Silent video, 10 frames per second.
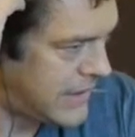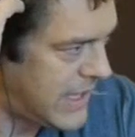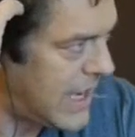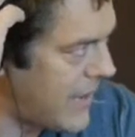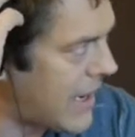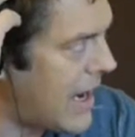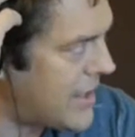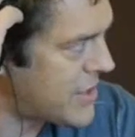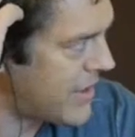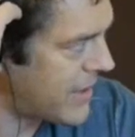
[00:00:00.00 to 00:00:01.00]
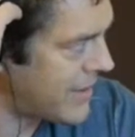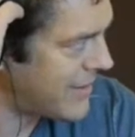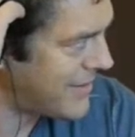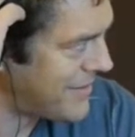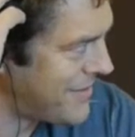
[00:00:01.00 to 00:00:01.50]
Yeah, The Conjuring.
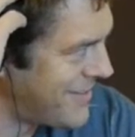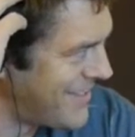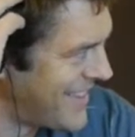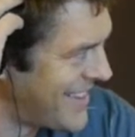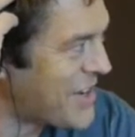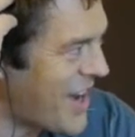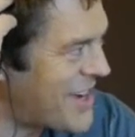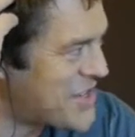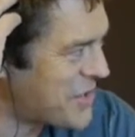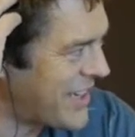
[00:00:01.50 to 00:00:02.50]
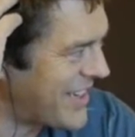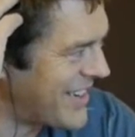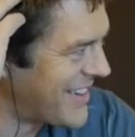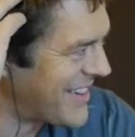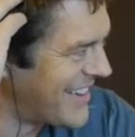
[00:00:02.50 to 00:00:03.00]
The Conjuring.
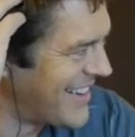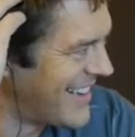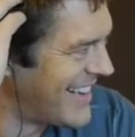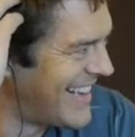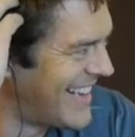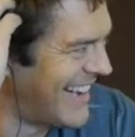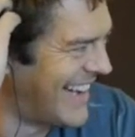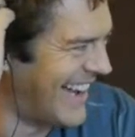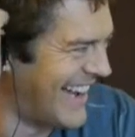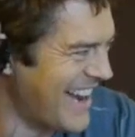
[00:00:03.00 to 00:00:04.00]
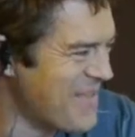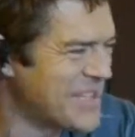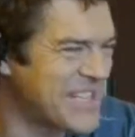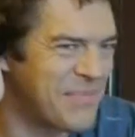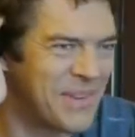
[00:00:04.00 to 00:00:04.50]
I
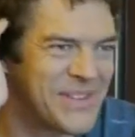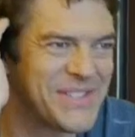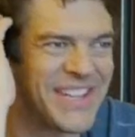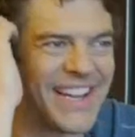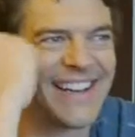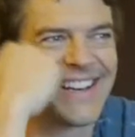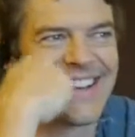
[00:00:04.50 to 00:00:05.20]
wish I produced that.